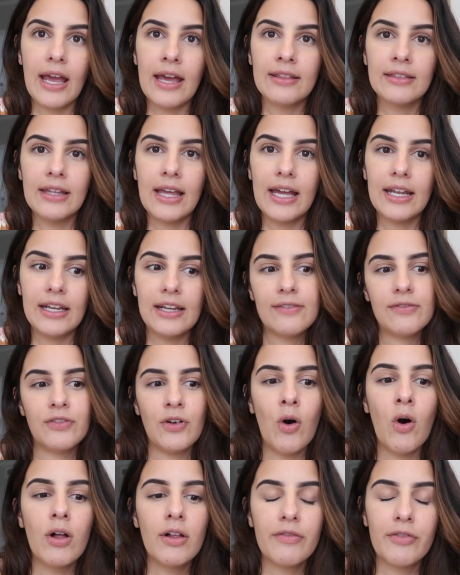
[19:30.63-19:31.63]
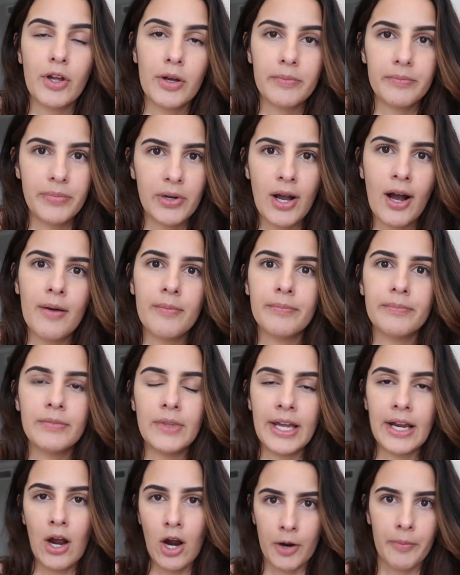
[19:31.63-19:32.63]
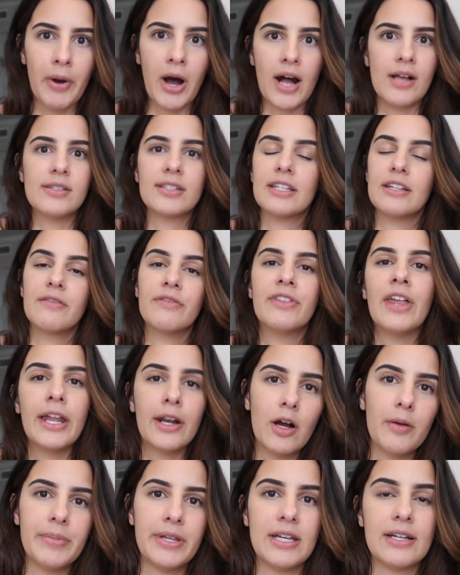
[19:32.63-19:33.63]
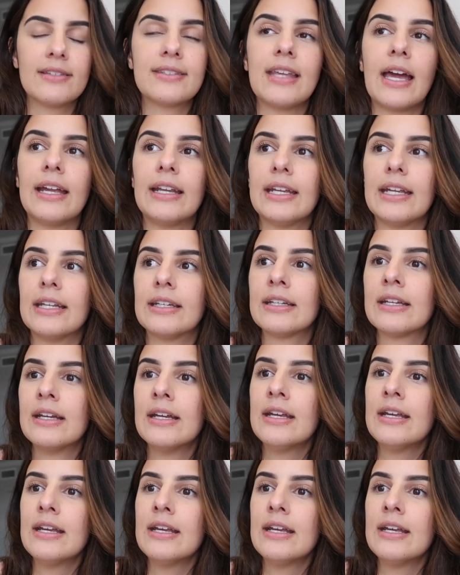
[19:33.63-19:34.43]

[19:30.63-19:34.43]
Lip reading: and then if all of them are positive, then I'll be excited.